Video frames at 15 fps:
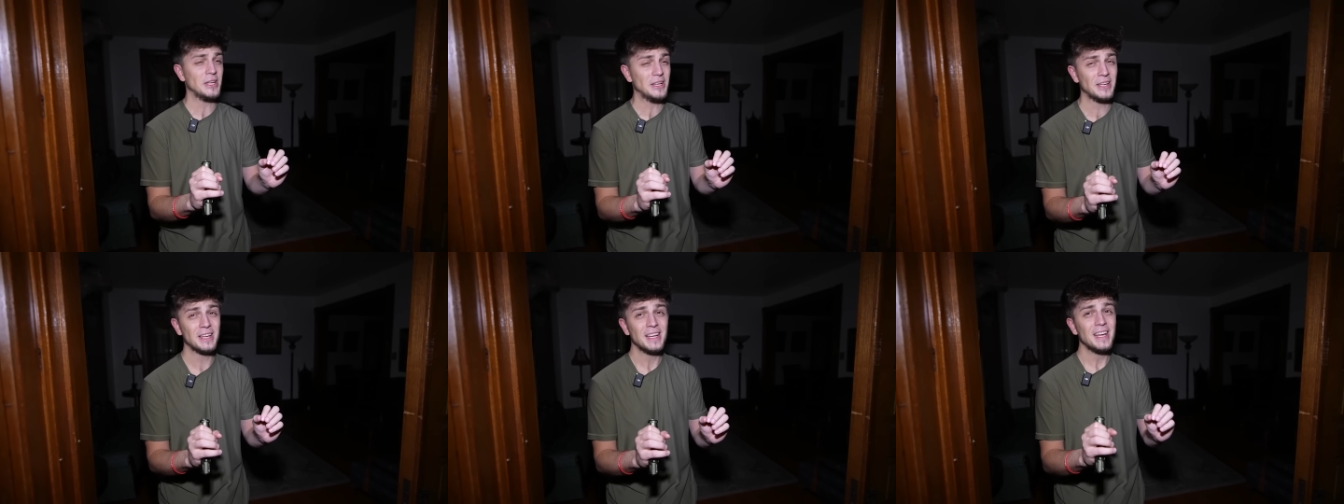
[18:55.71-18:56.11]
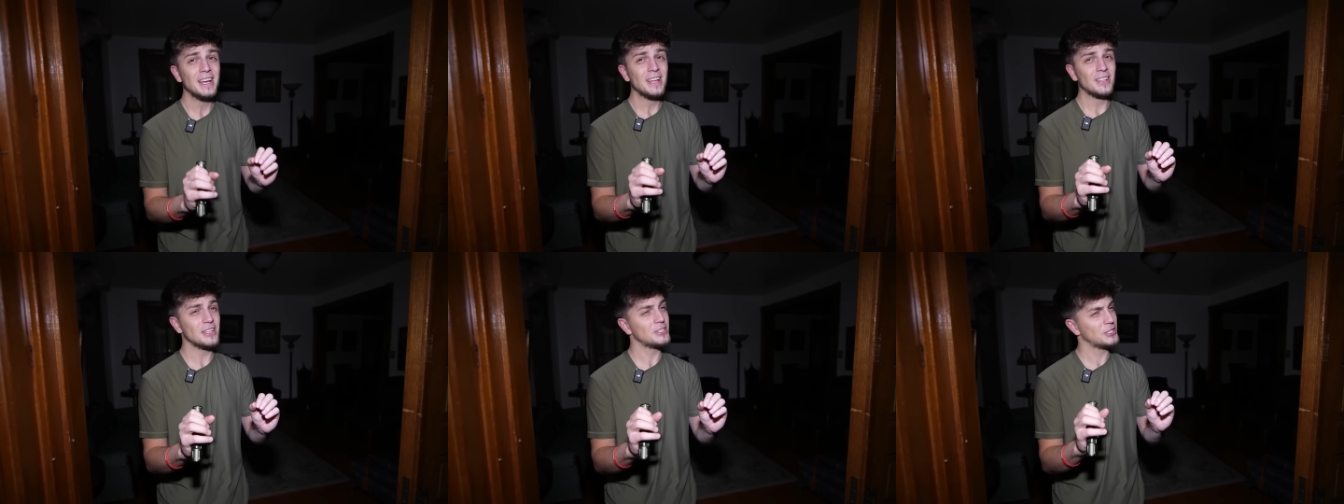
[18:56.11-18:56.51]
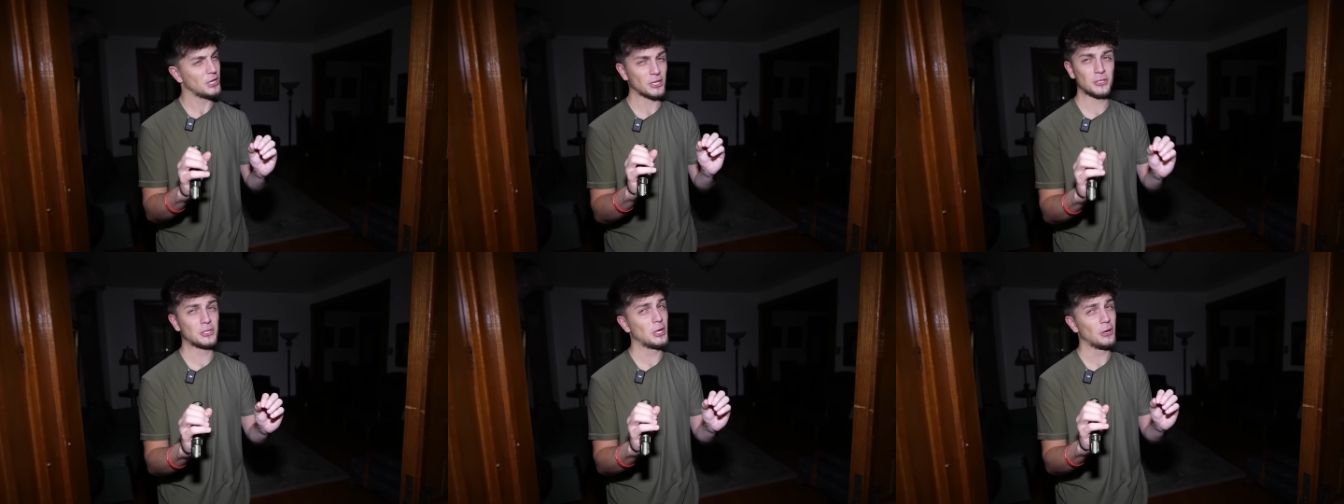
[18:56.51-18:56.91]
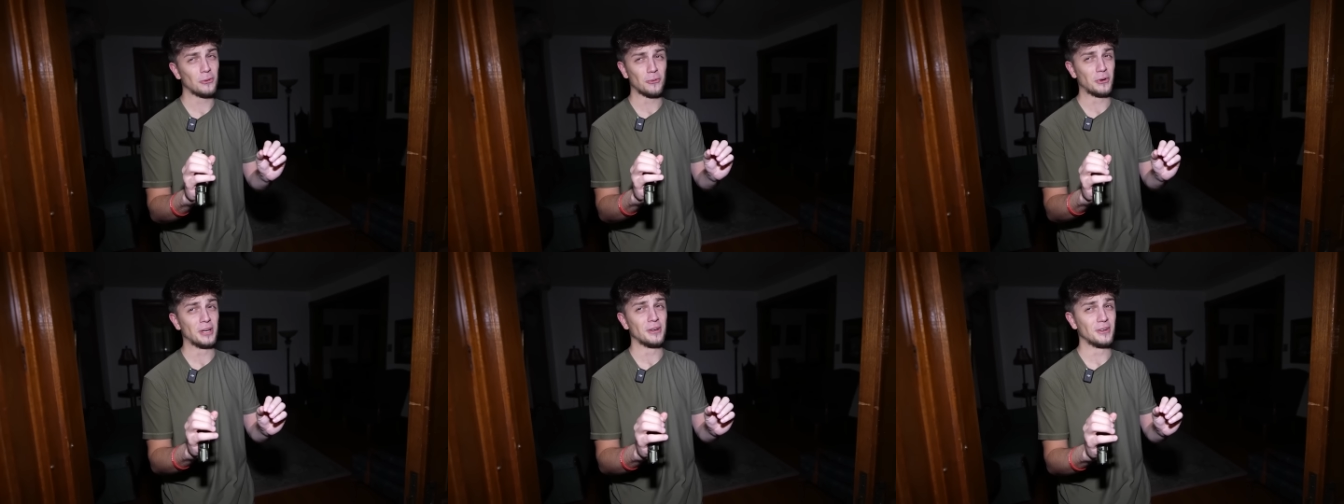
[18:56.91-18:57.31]
It's
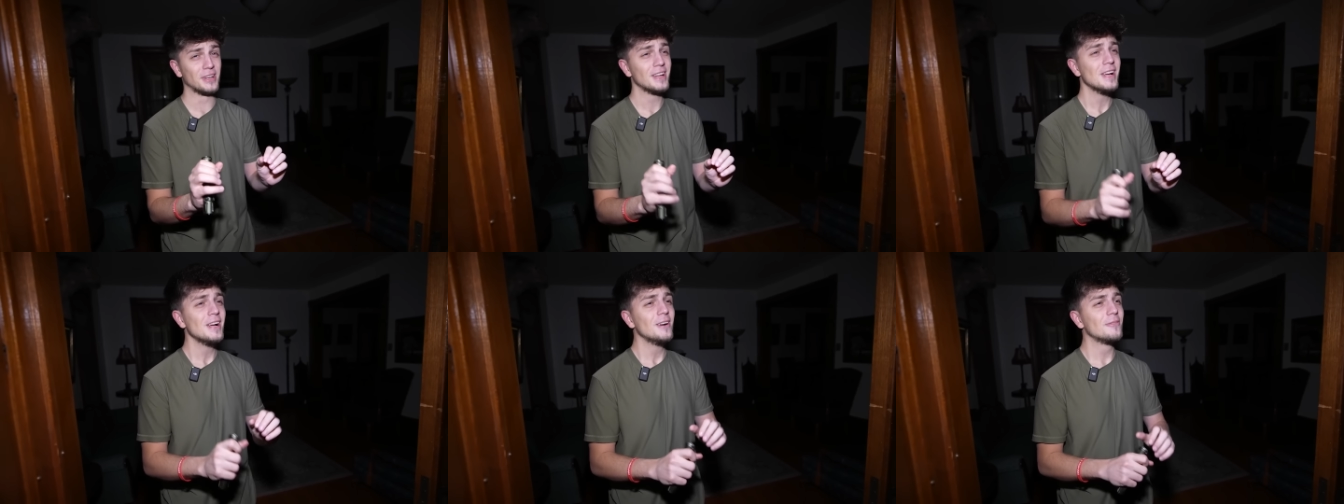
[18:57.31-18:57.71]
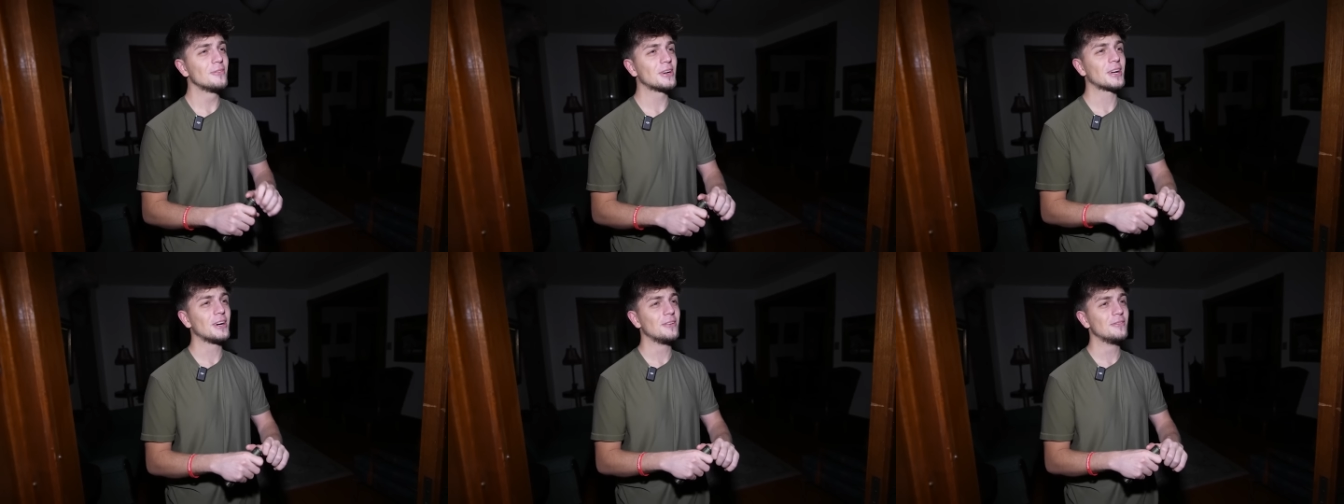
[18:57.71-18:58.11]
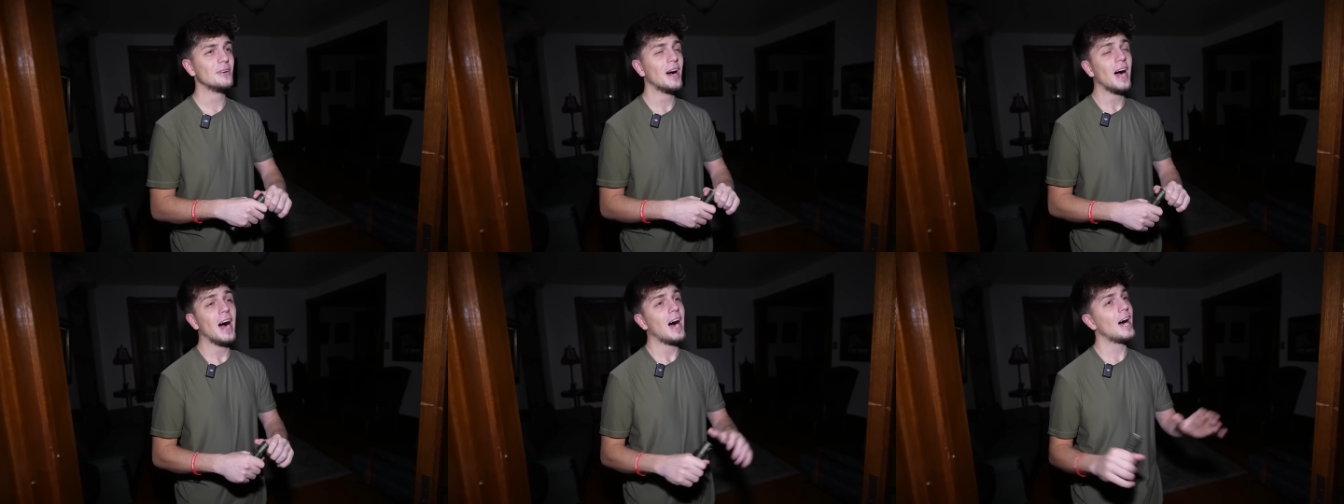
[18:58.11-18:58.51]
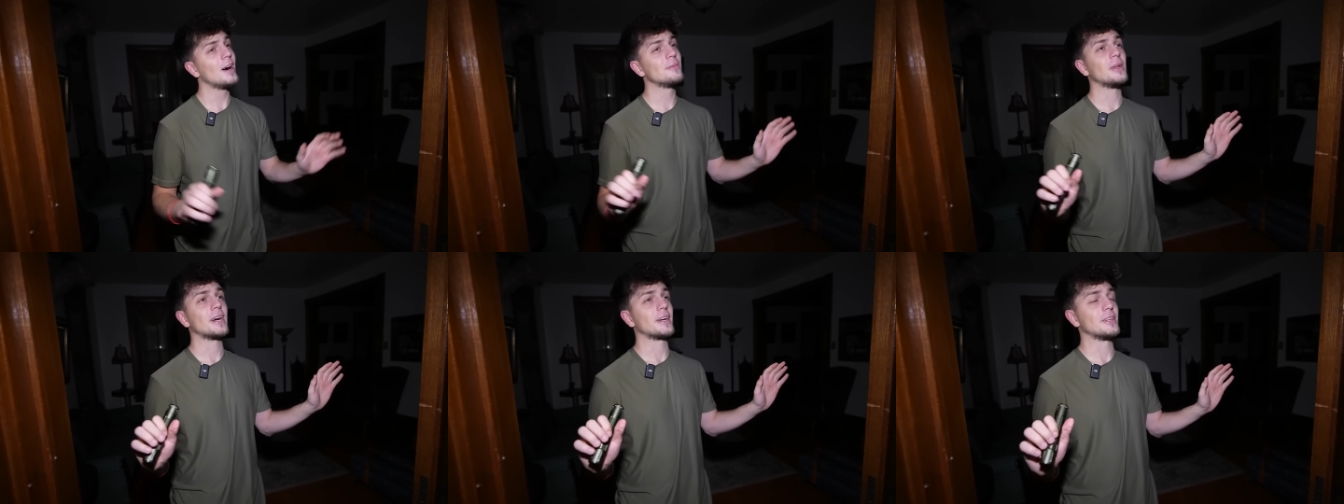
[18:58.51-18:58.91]
so weird, but
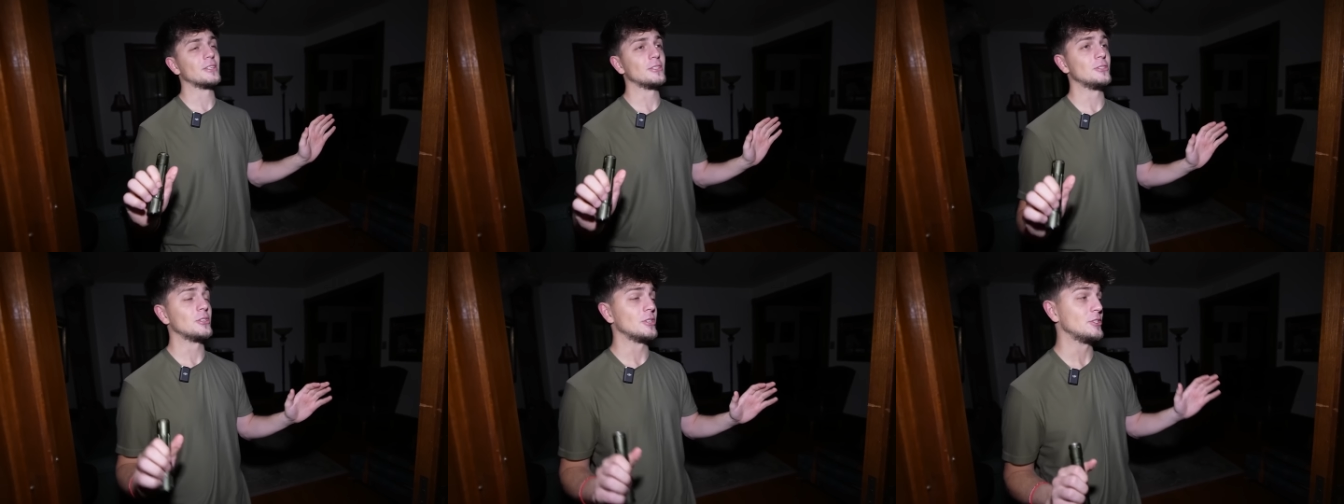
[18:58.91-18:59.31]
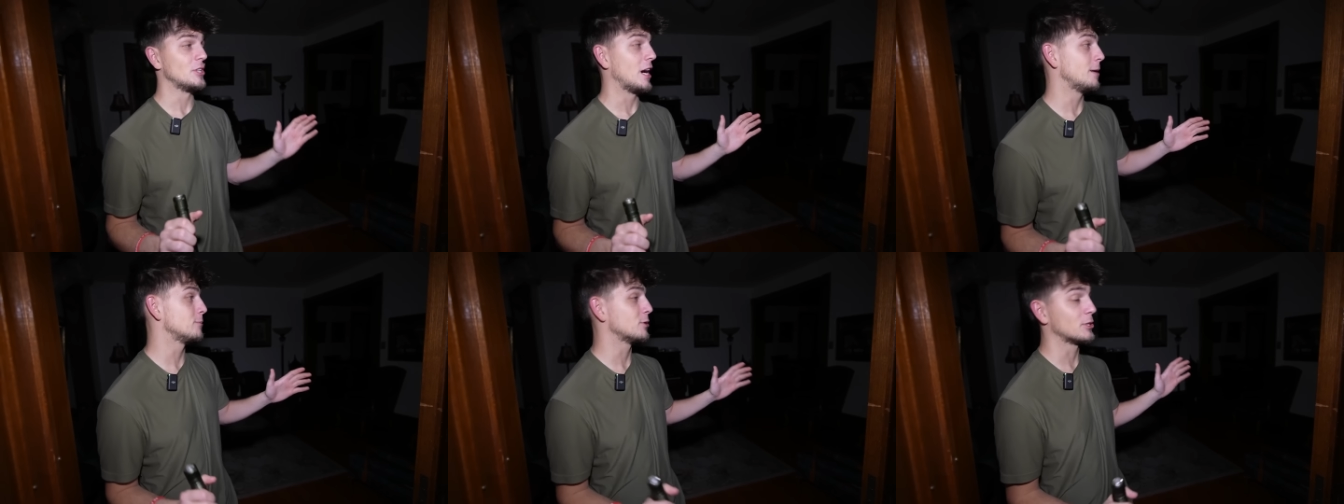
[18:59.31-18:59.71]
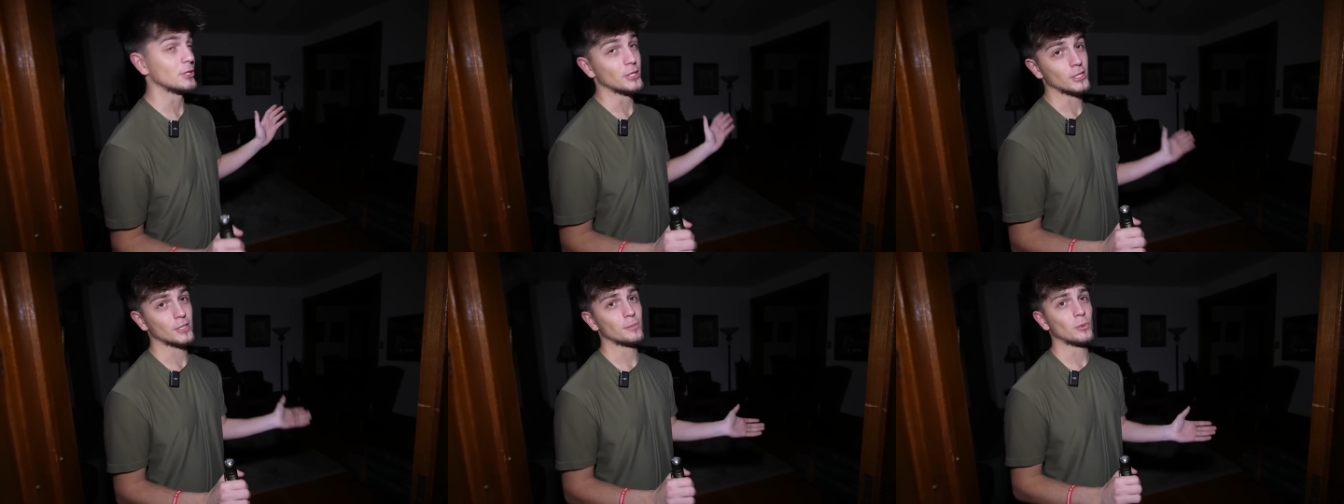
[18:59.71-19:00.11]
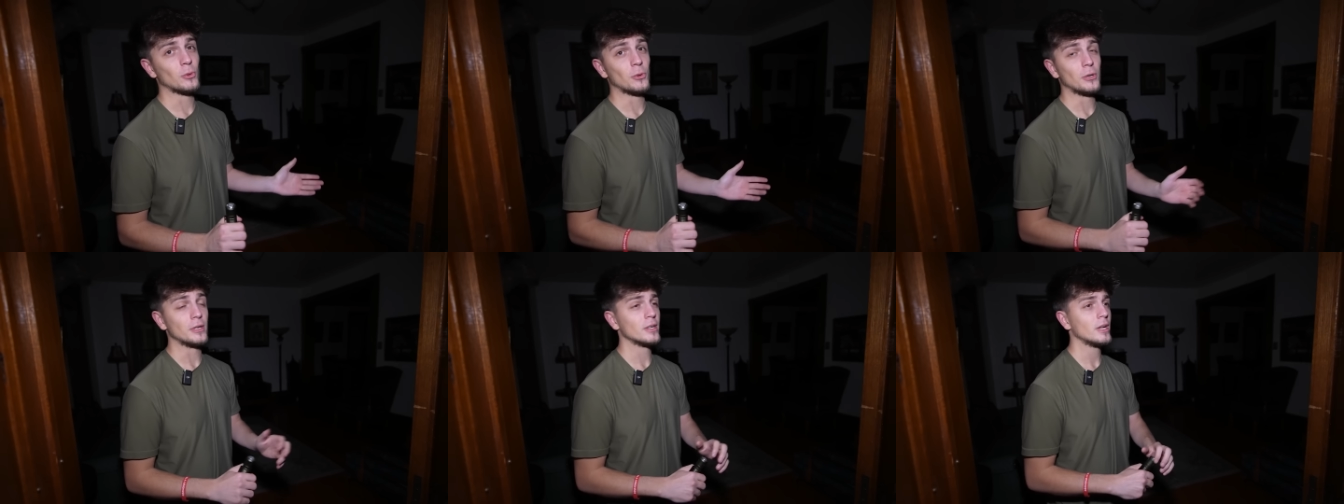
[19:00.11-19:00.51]
I'm not gonna judge. I'm just gonna
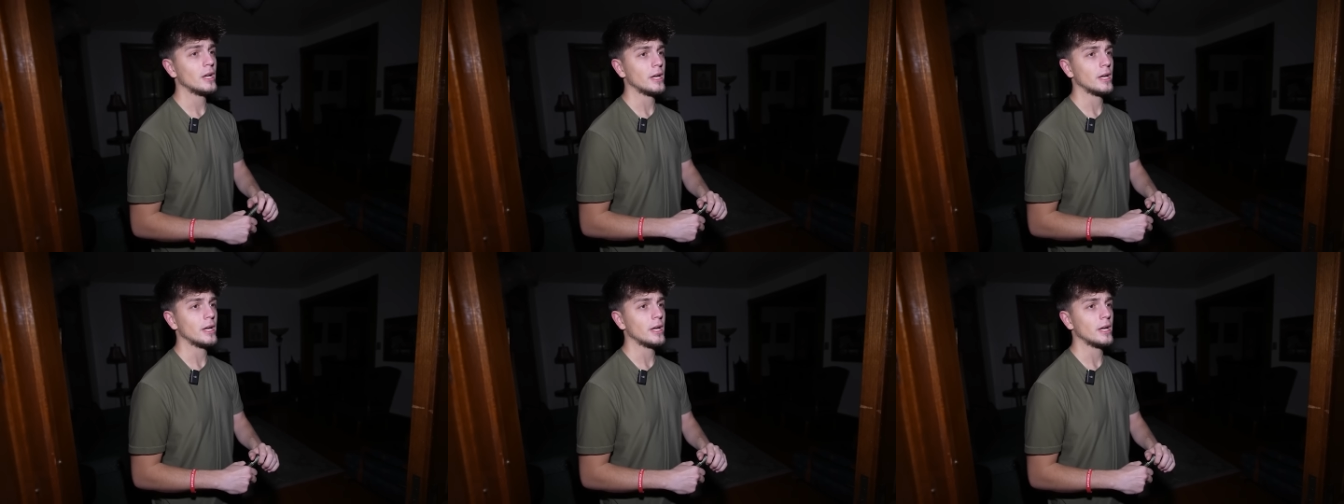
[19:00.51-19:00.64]
explore.